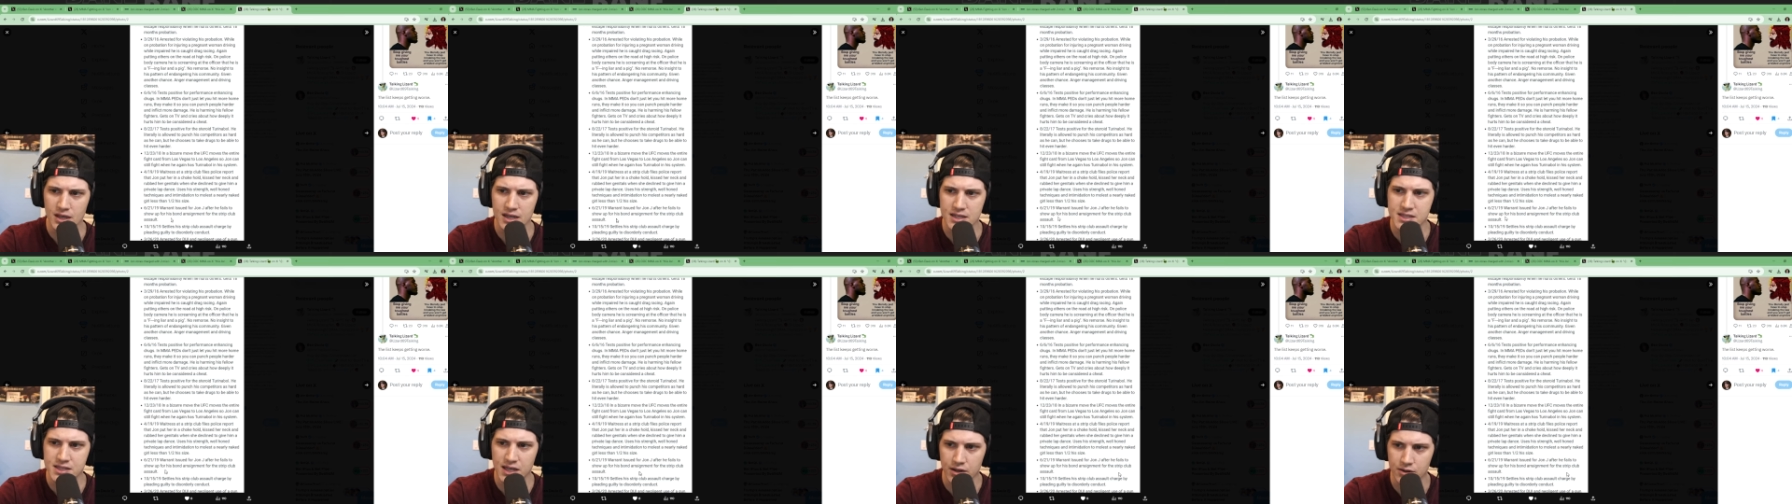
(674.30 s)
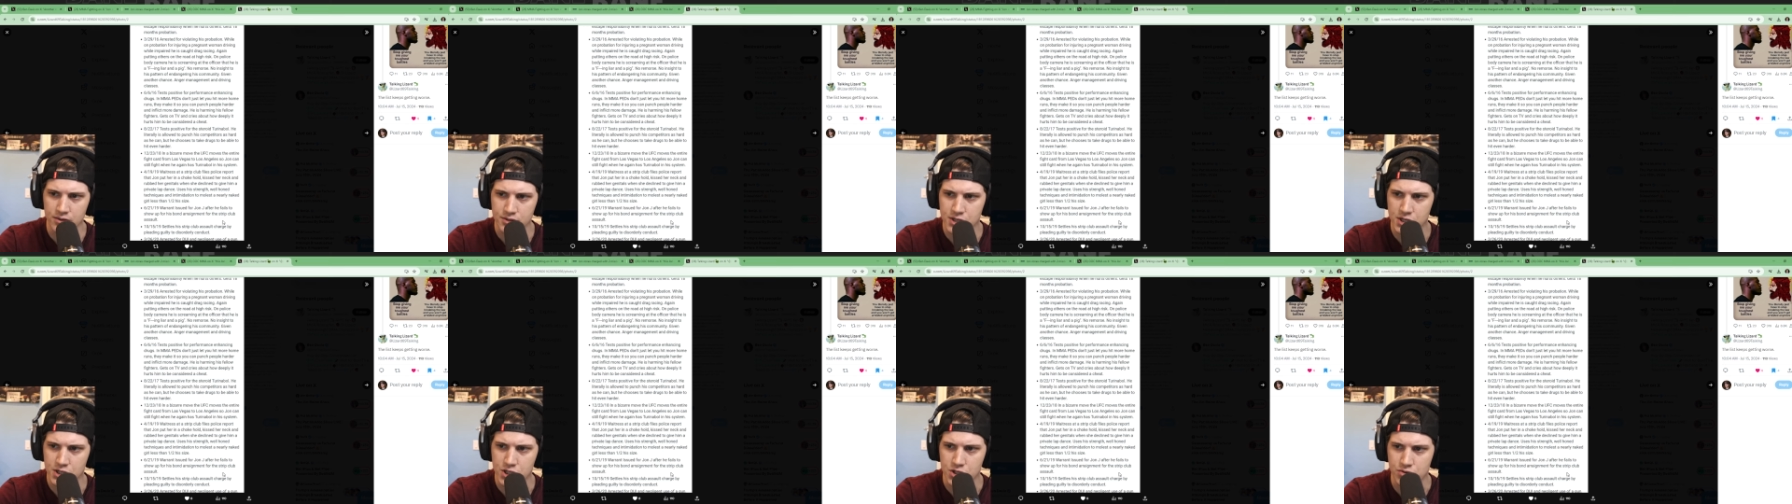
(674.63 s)

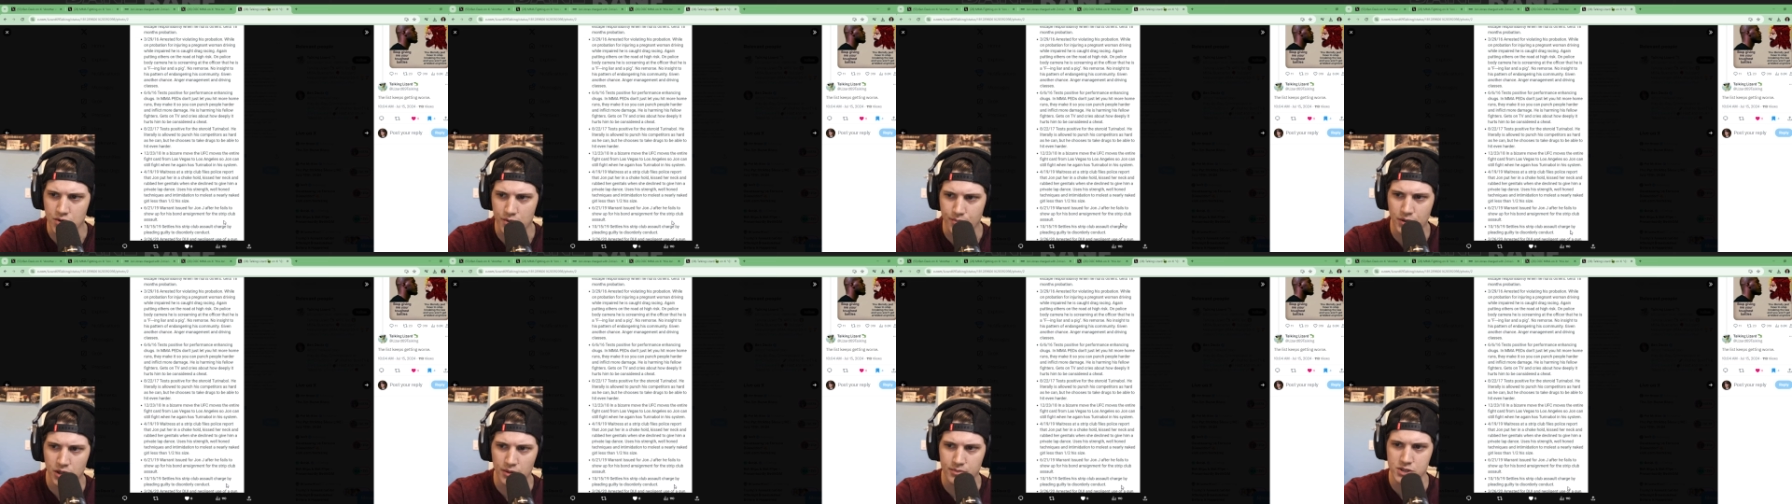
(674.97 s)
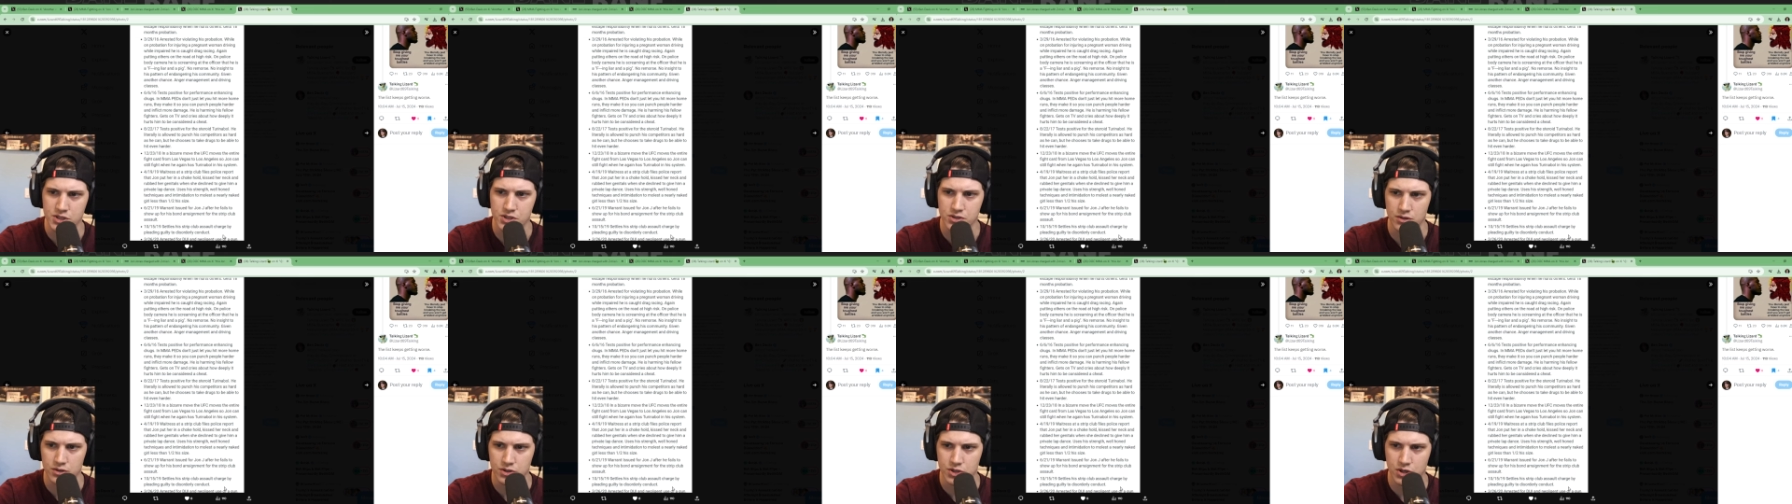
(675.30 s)
Settles his strip club
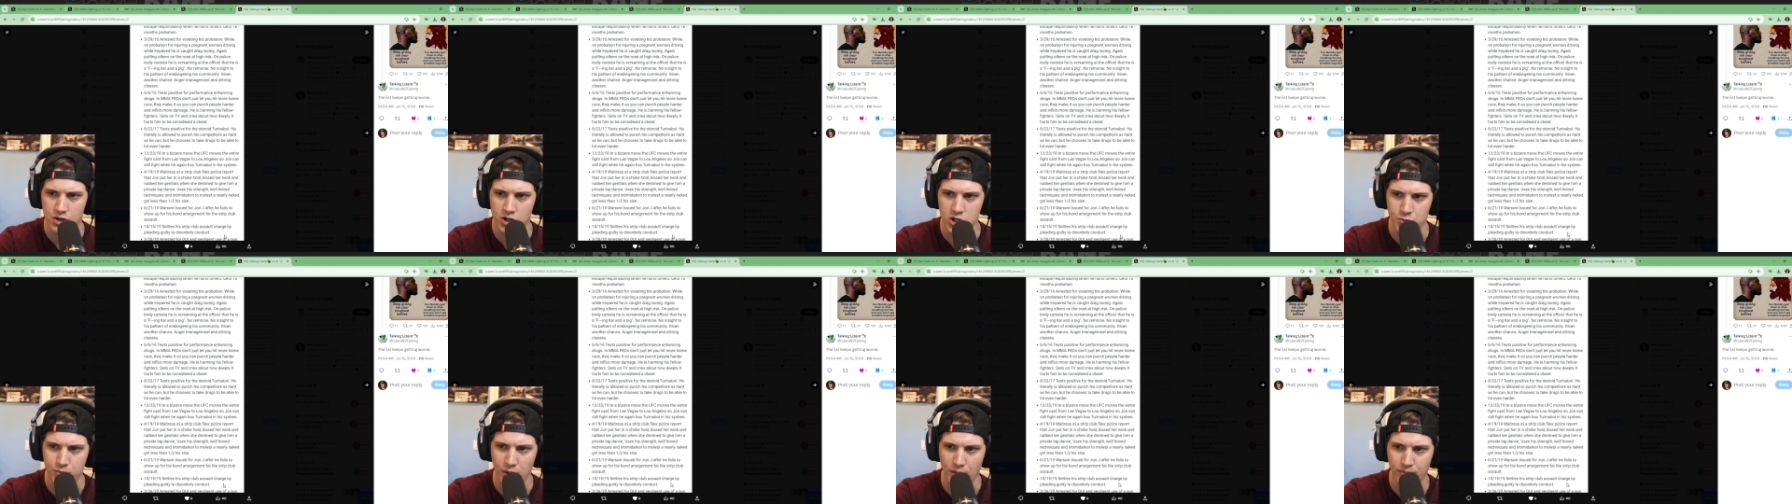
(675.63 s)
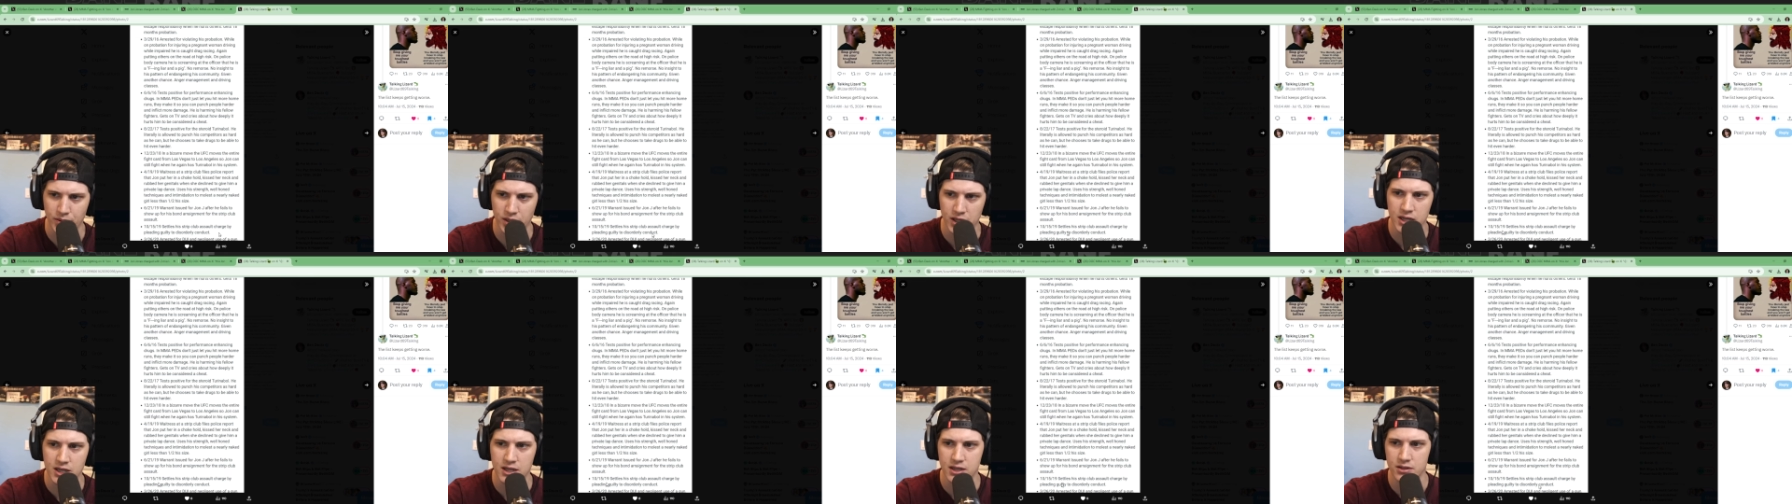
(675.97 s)
assault charge by
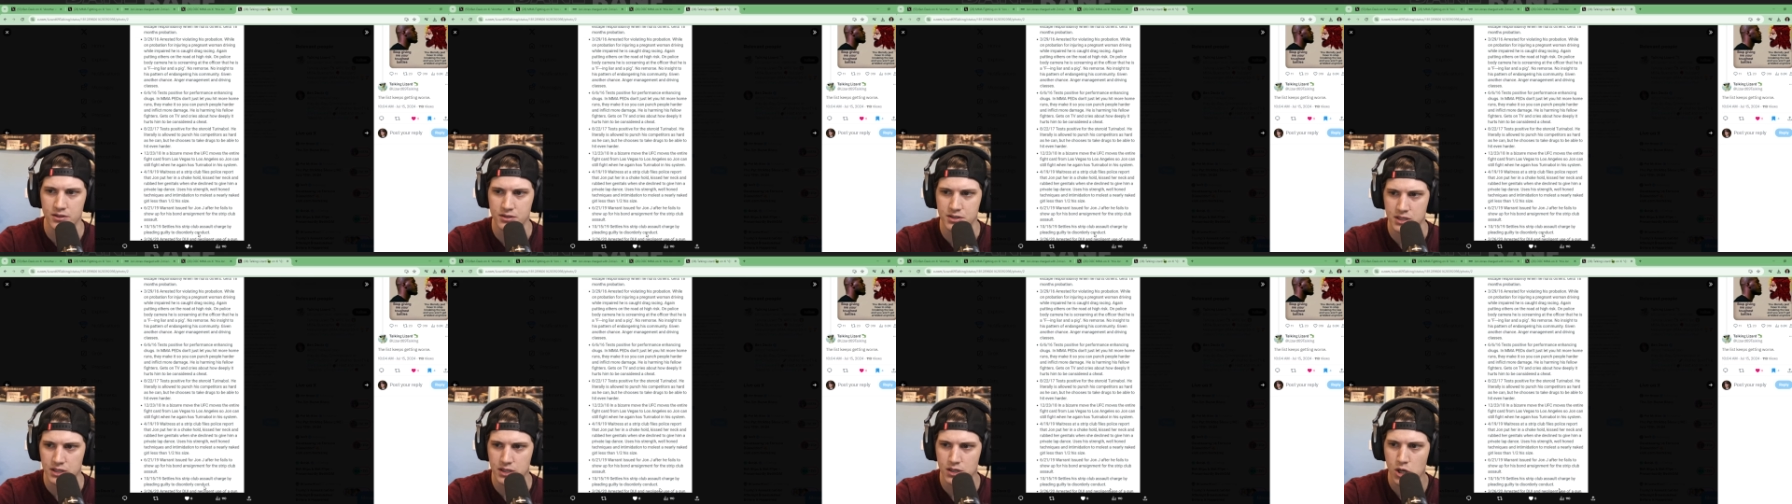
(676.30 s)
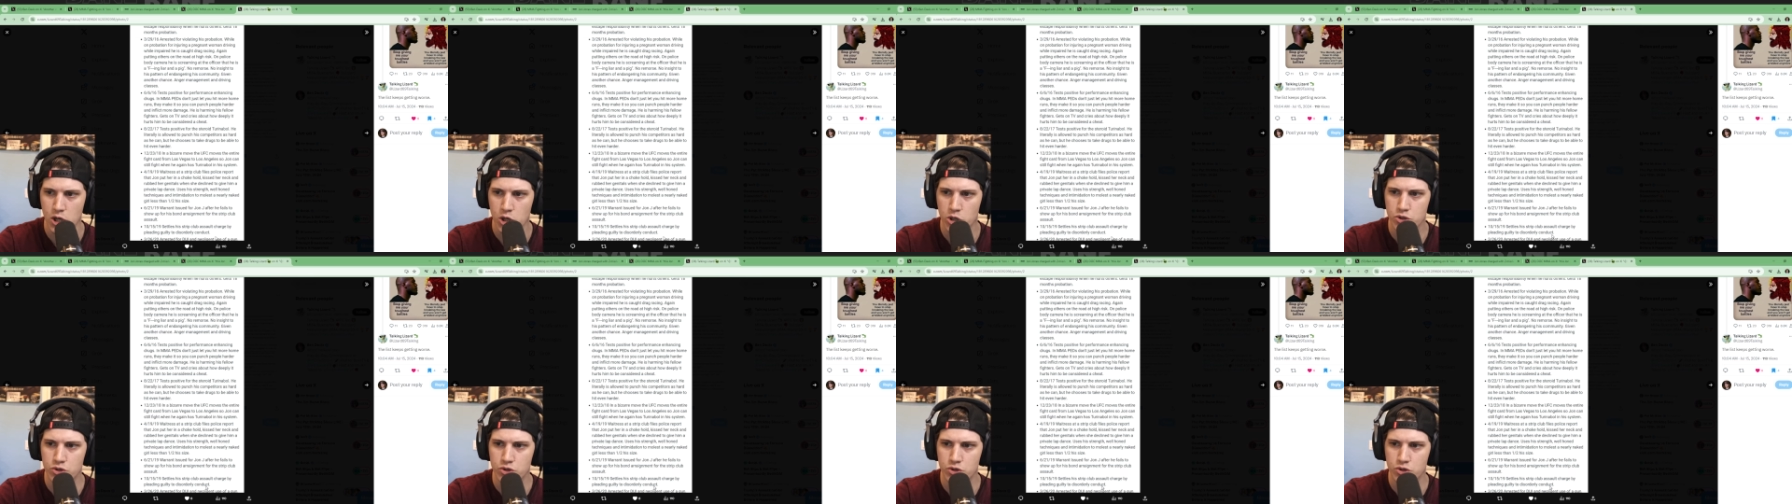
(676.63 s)
pleading guilty